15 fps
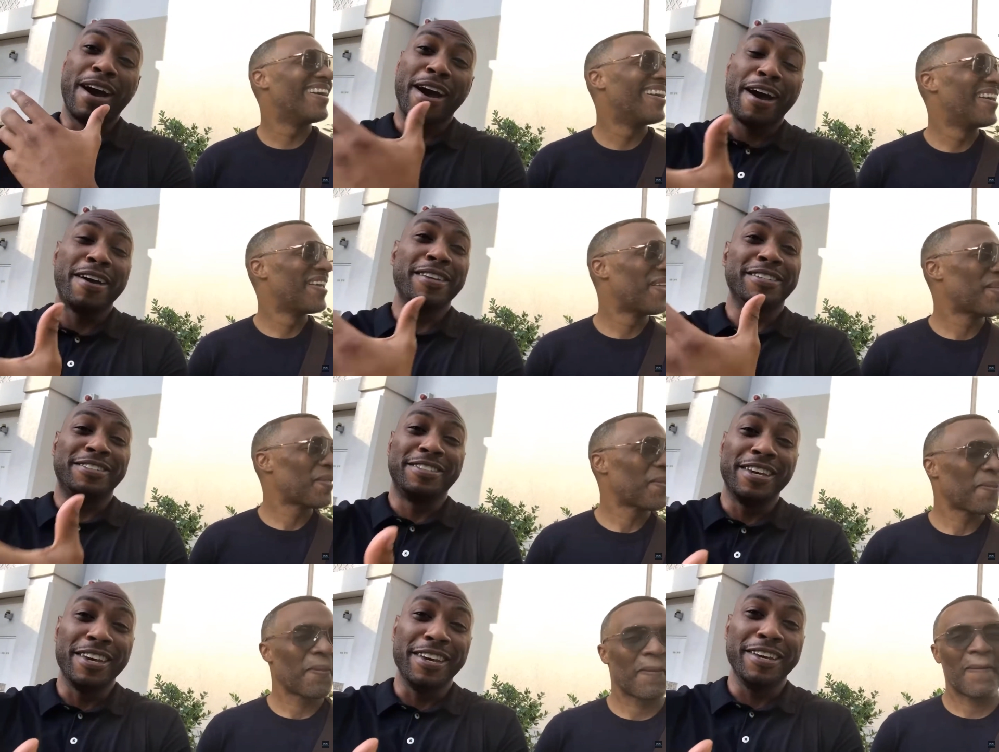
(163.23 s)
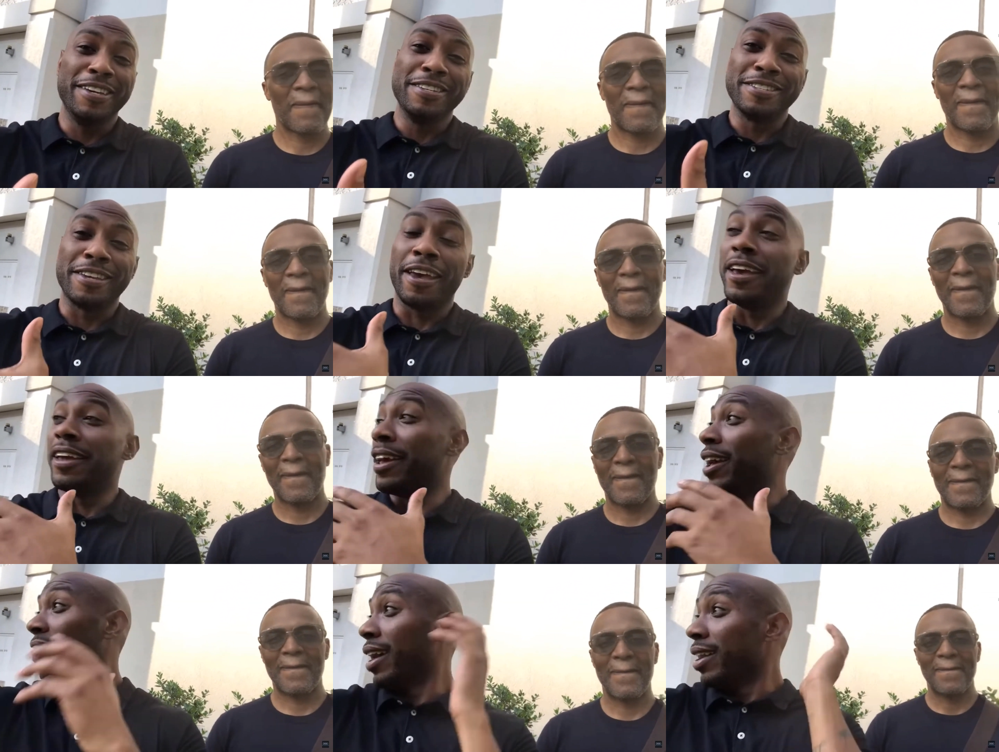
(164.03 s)
Speaker 1: behind the scenes
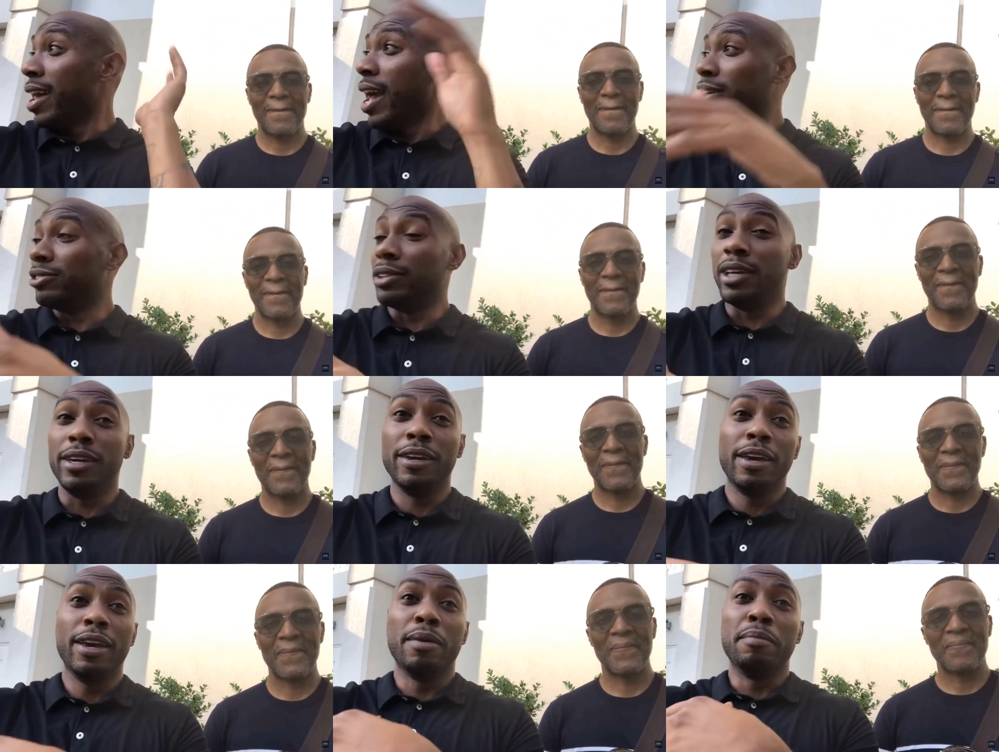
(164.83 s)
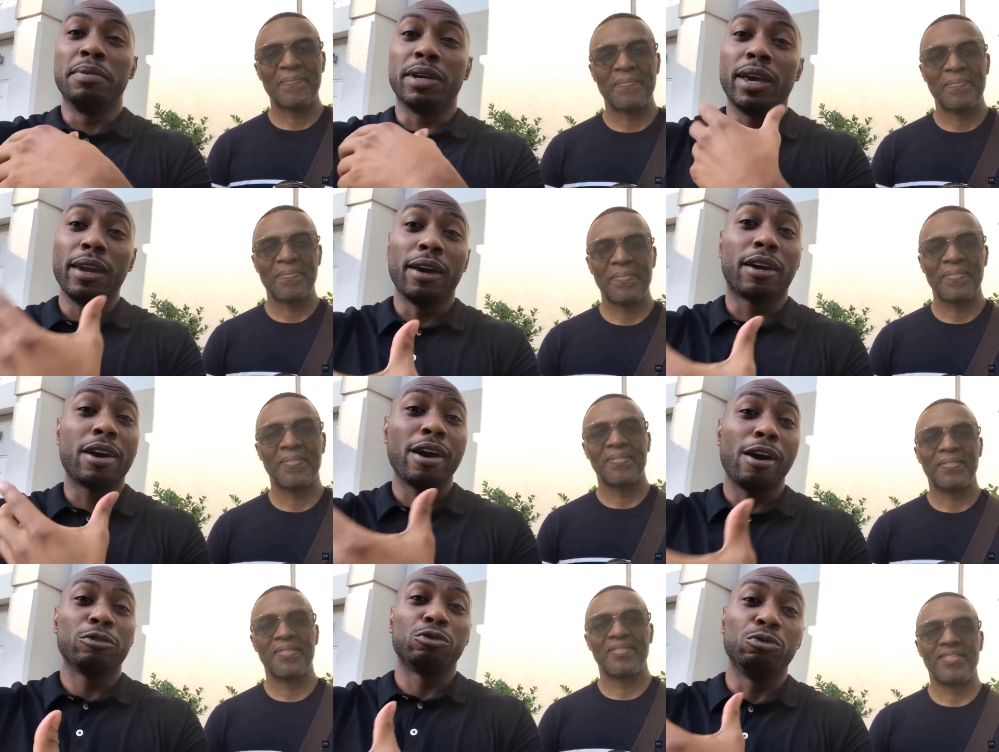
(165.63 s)
and, and, and actually get a
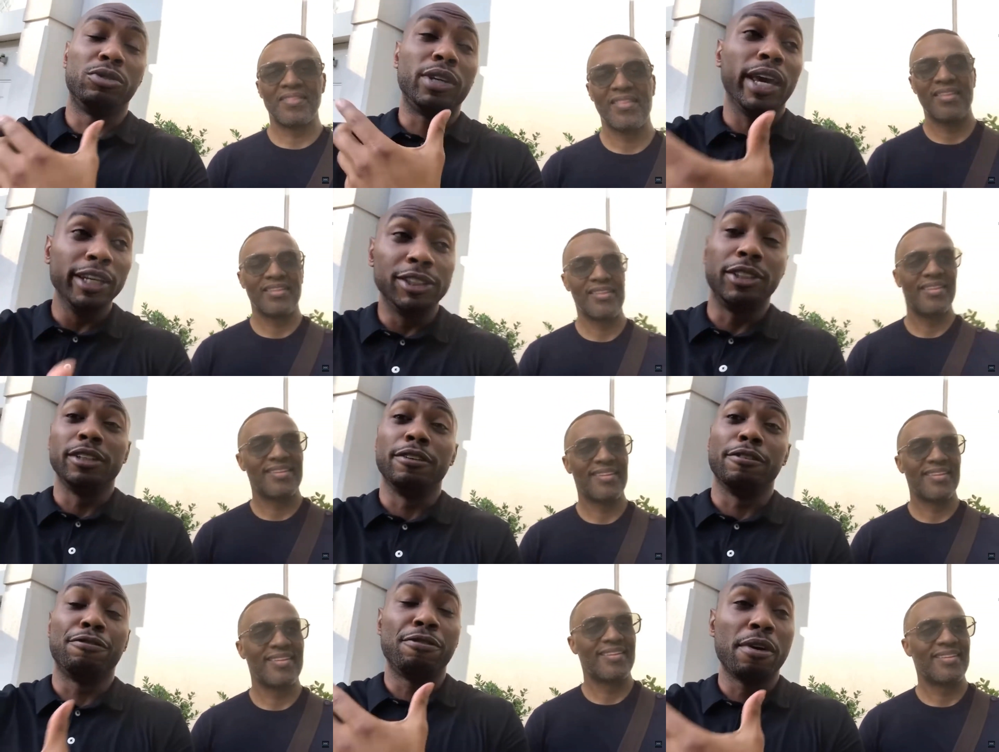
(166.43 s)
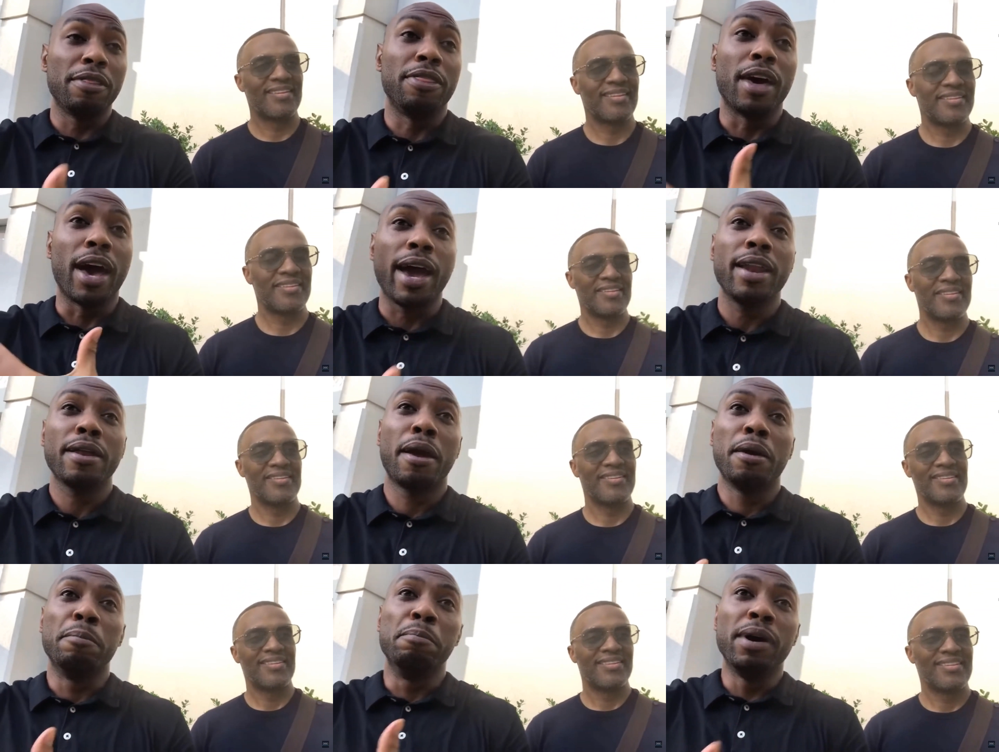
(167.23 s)
consultation for that.
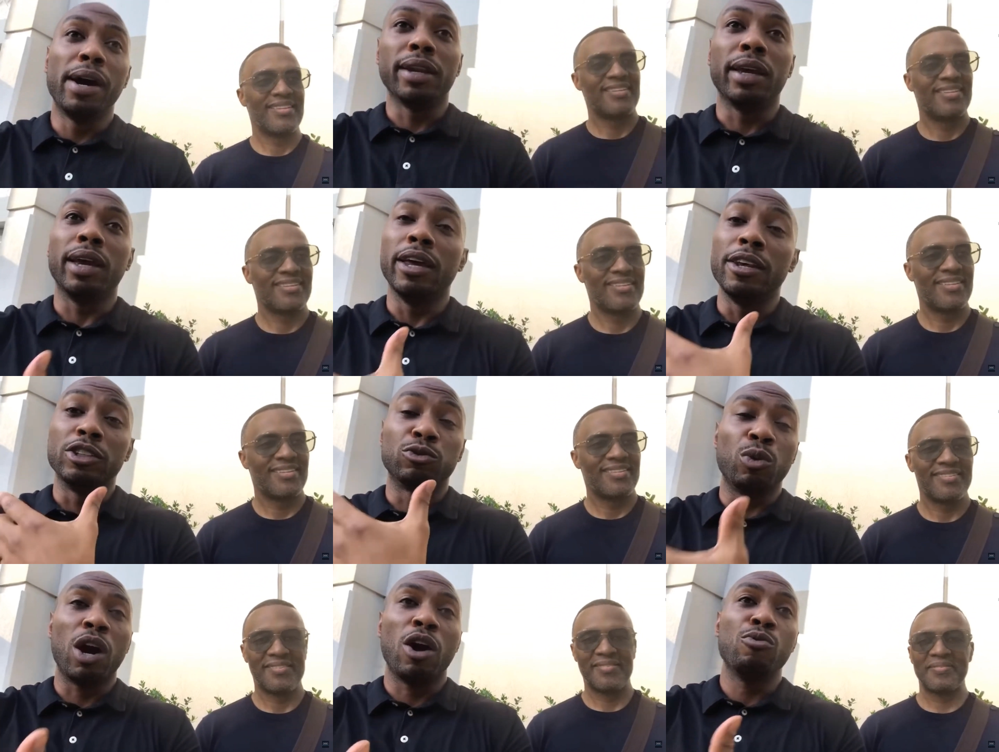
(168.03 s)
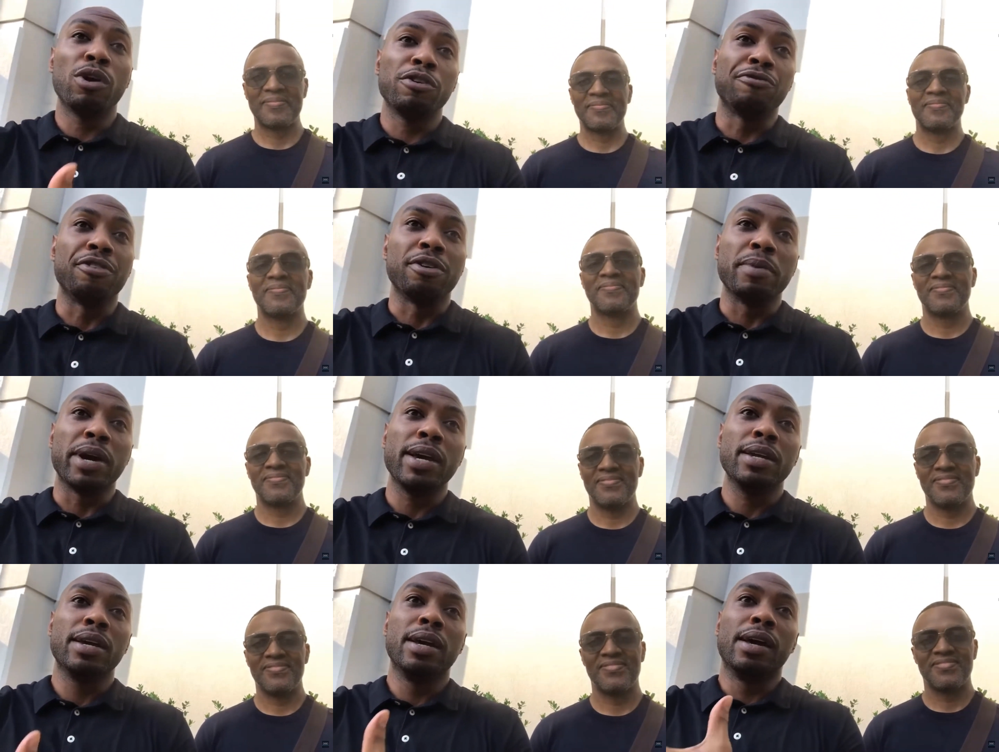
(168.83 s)
But it is well worth it,
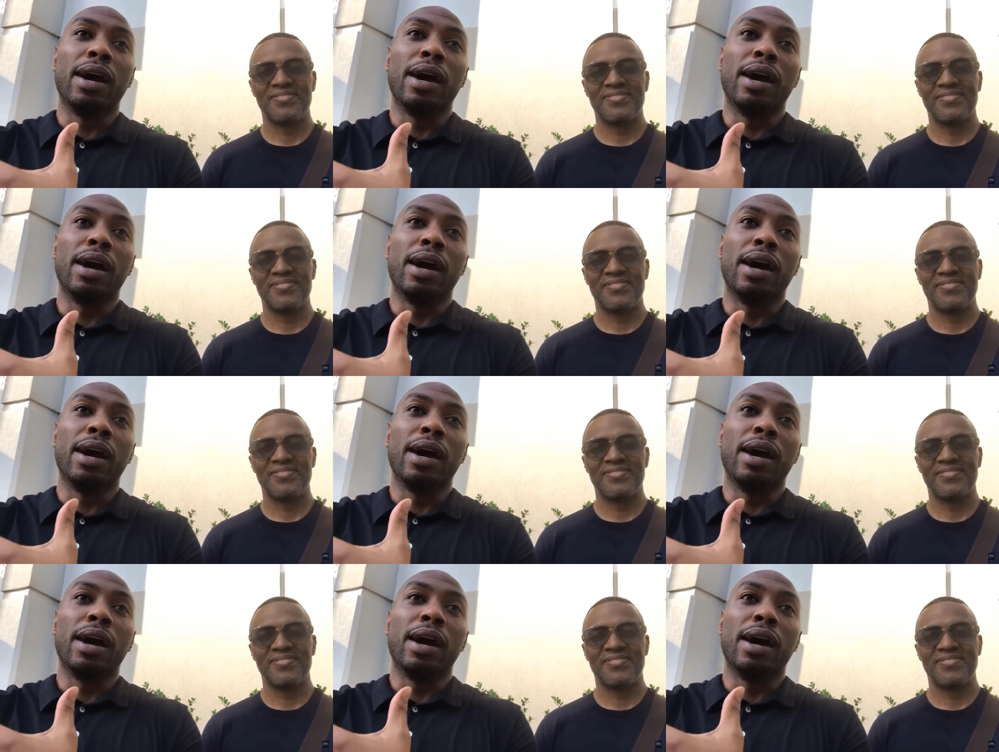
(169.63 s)
man.